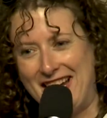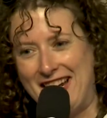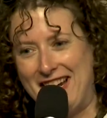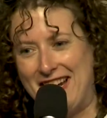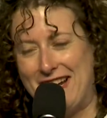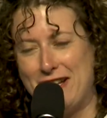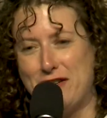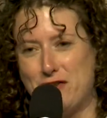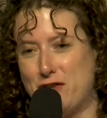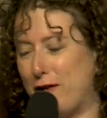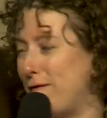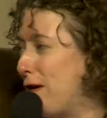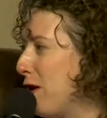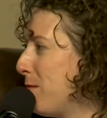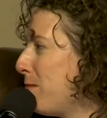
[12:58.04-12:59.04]
and she
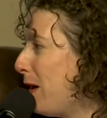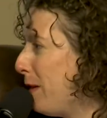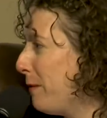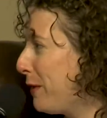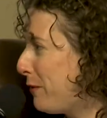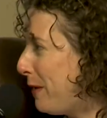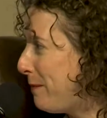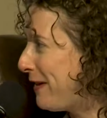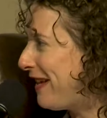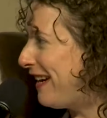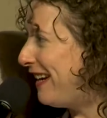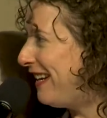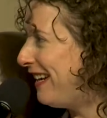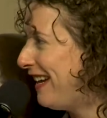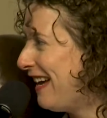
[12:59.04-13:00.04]
found Bob's
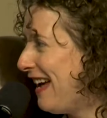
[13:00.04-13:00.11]
website.